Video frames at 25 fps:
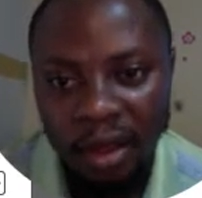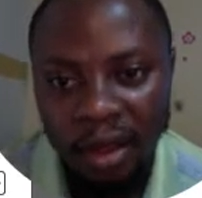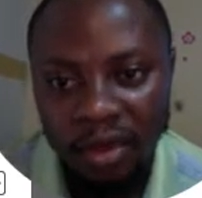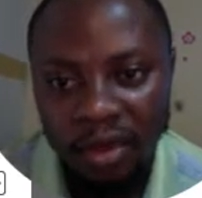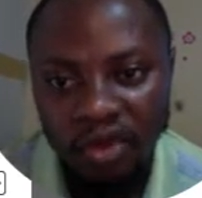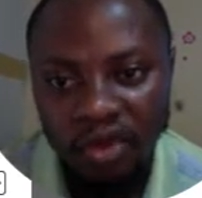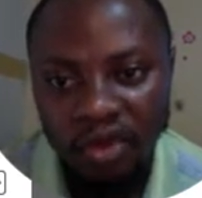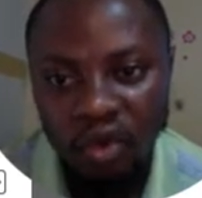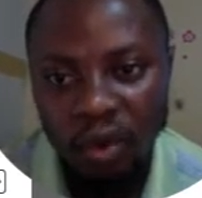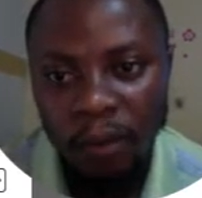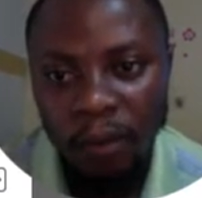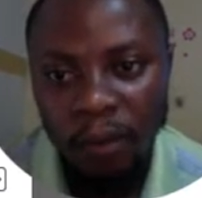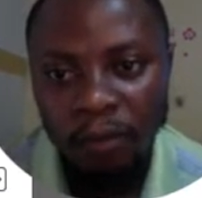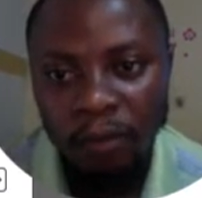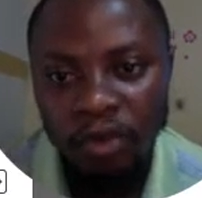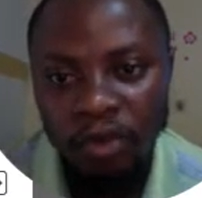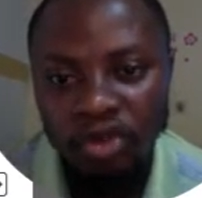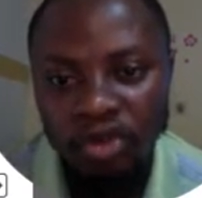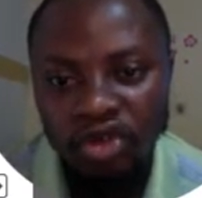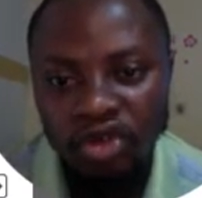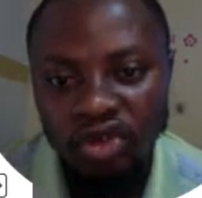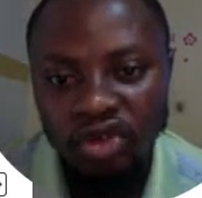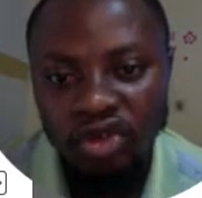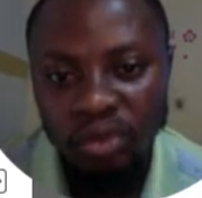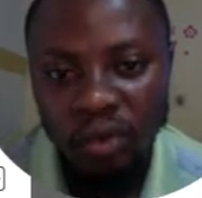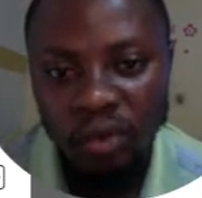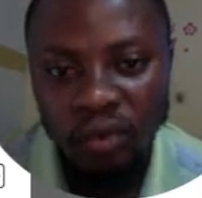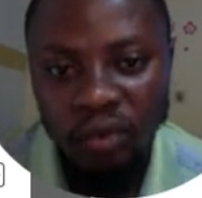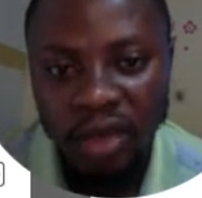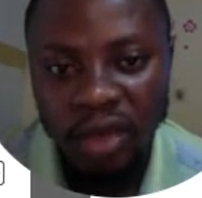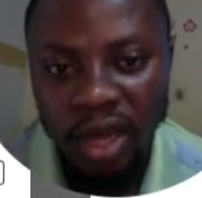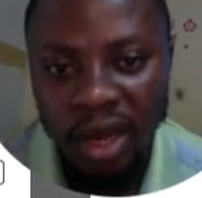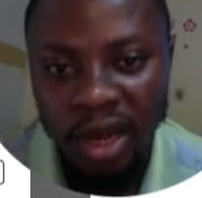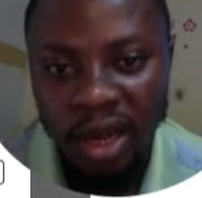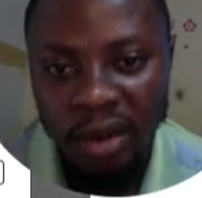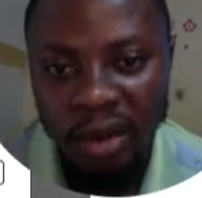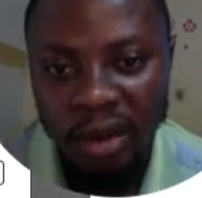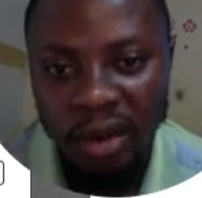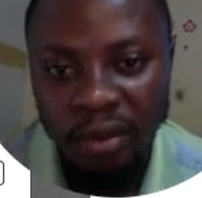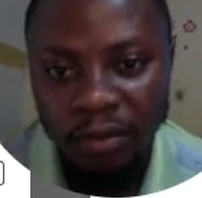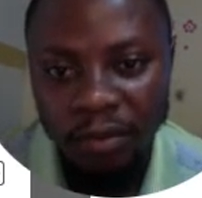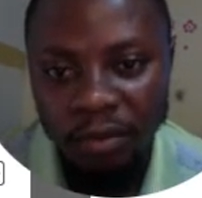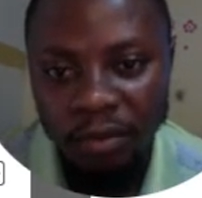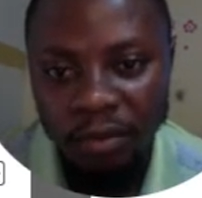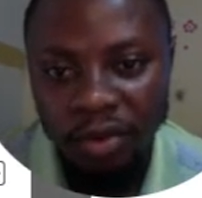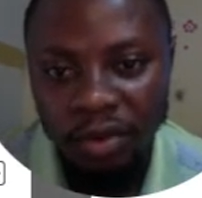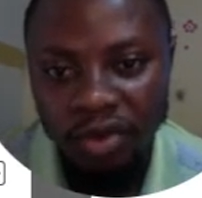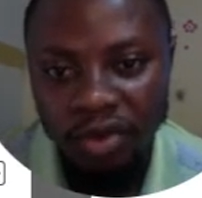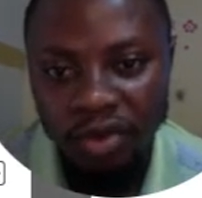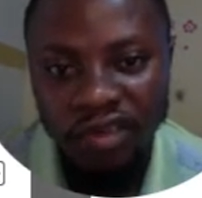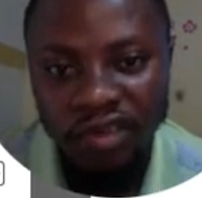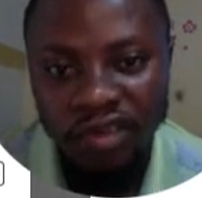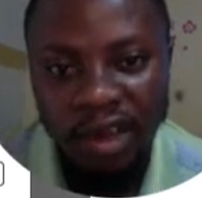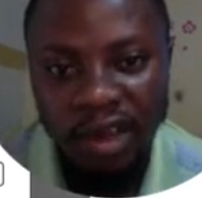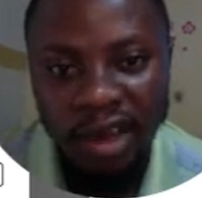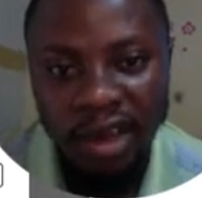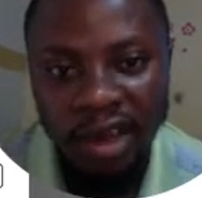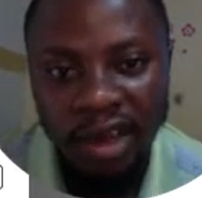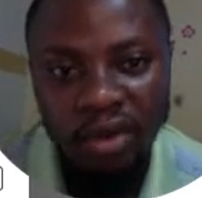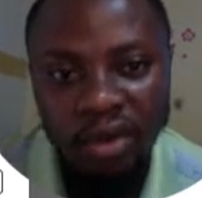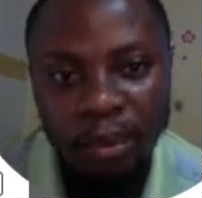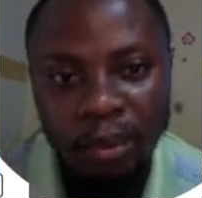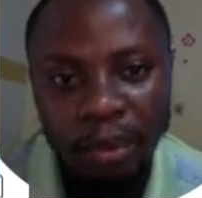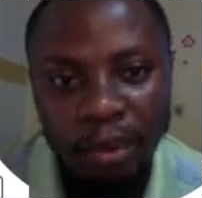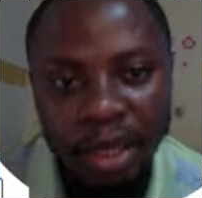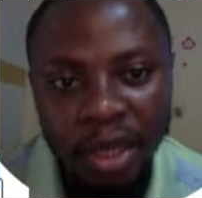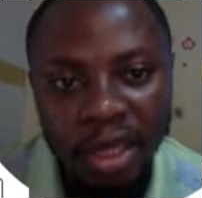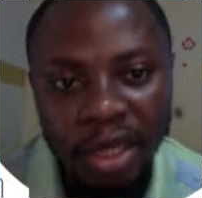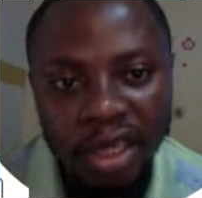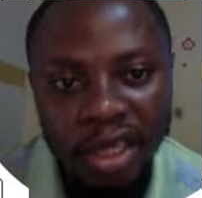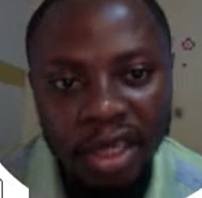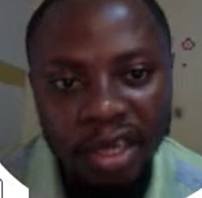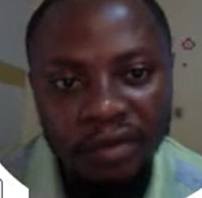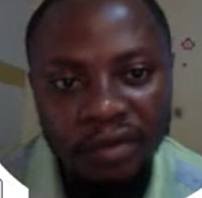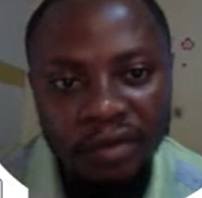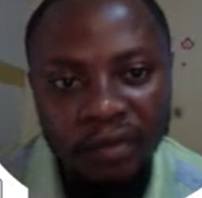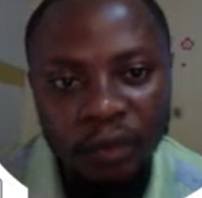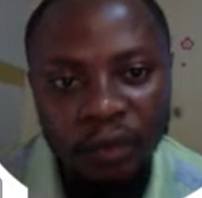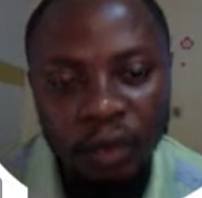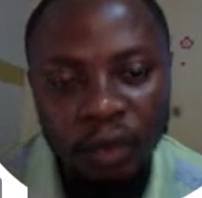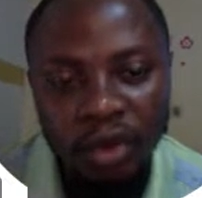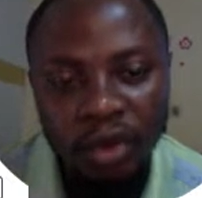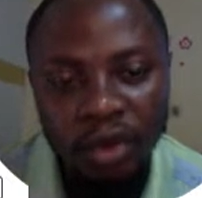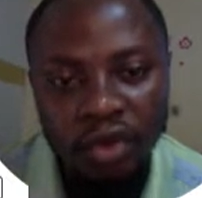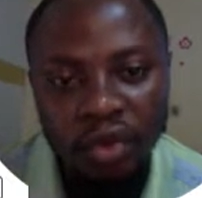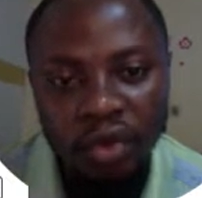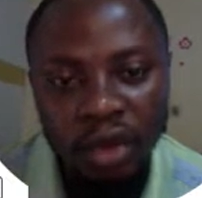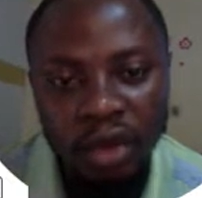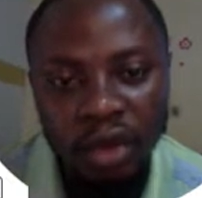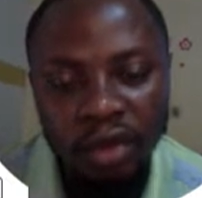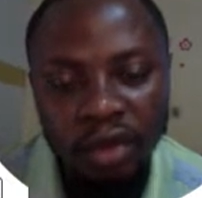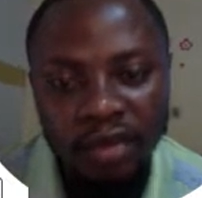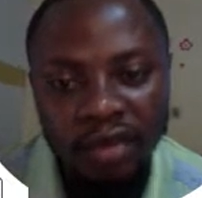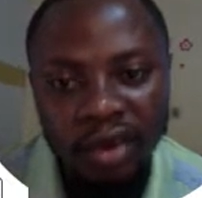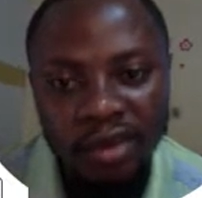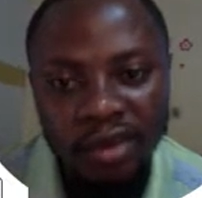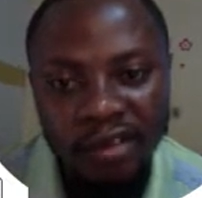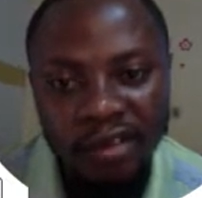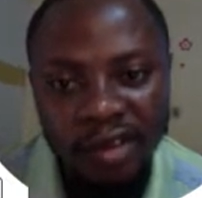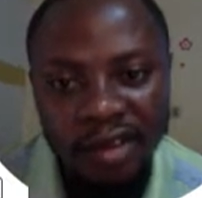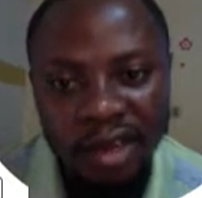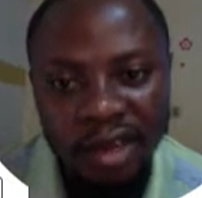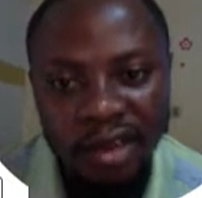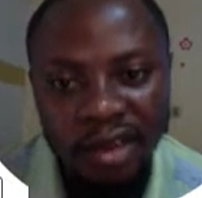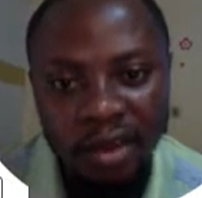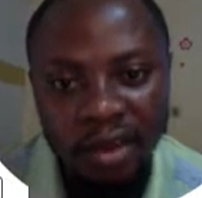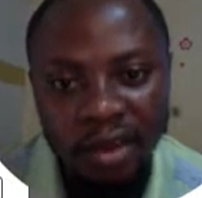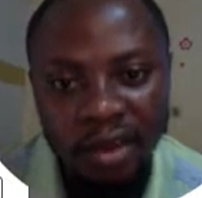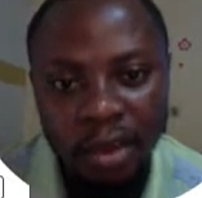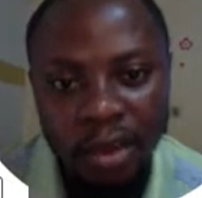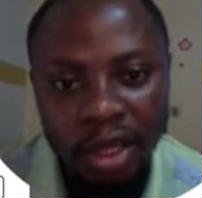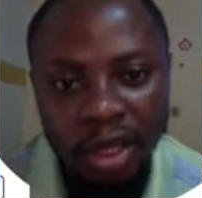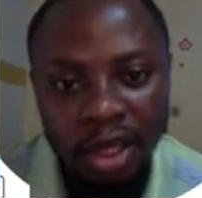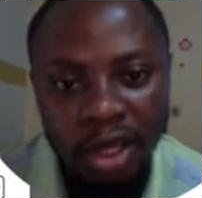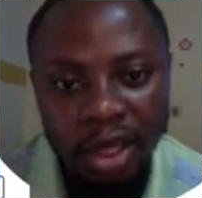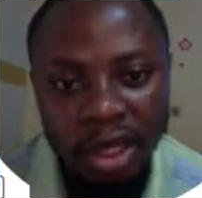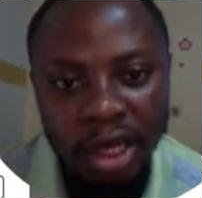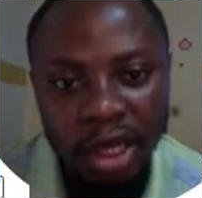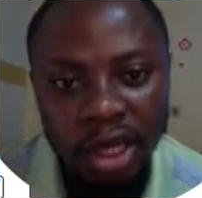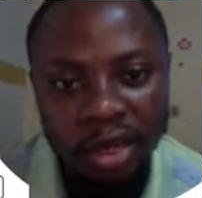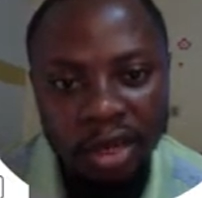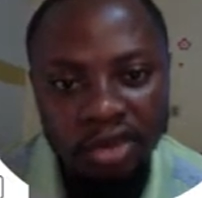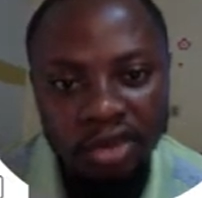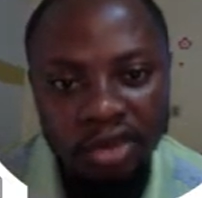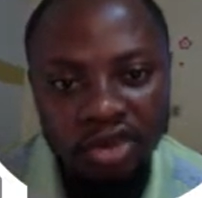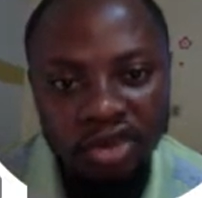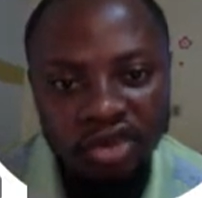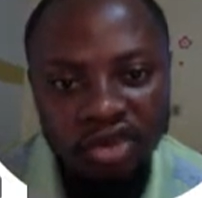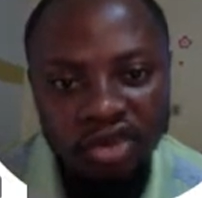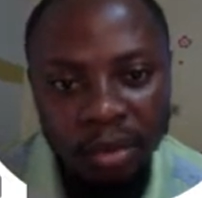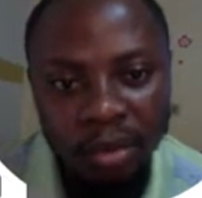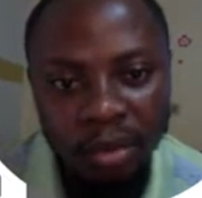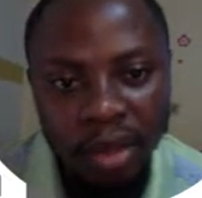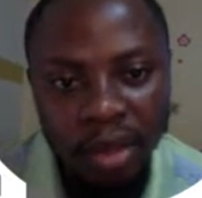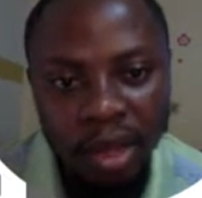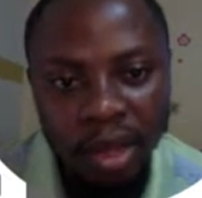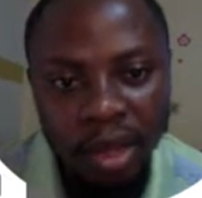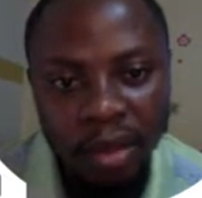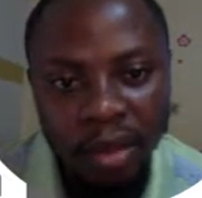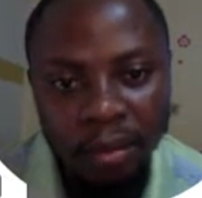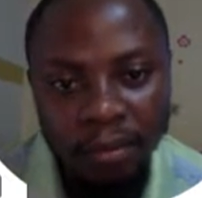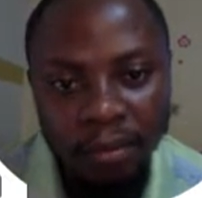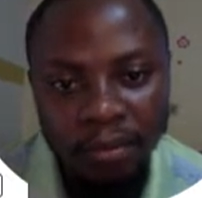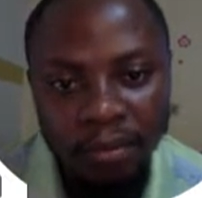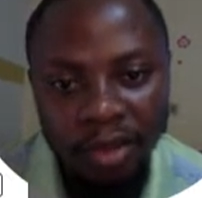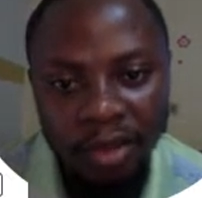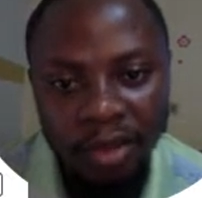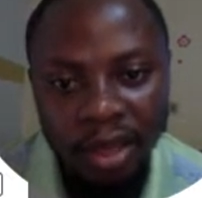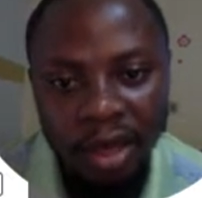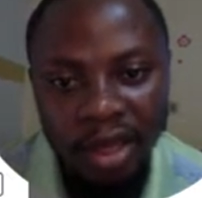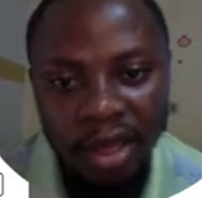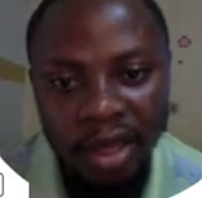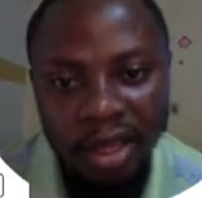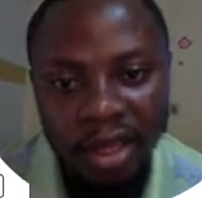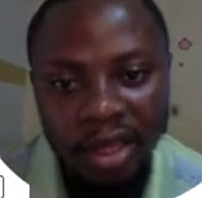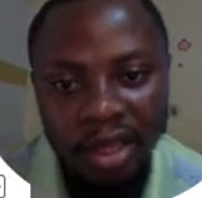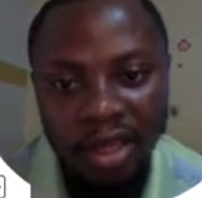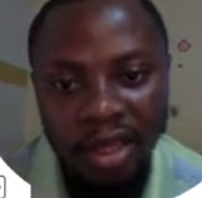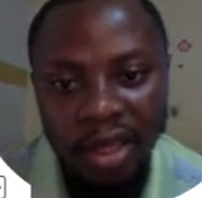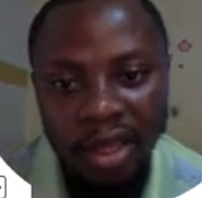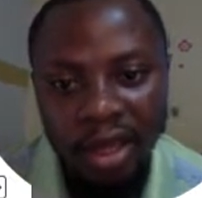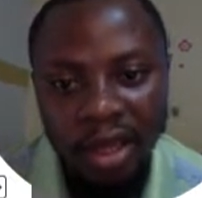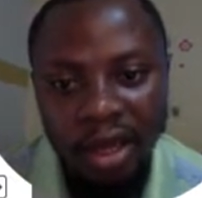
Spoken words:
So you just move down, you select your page. If they don't select your page, you just come here, click.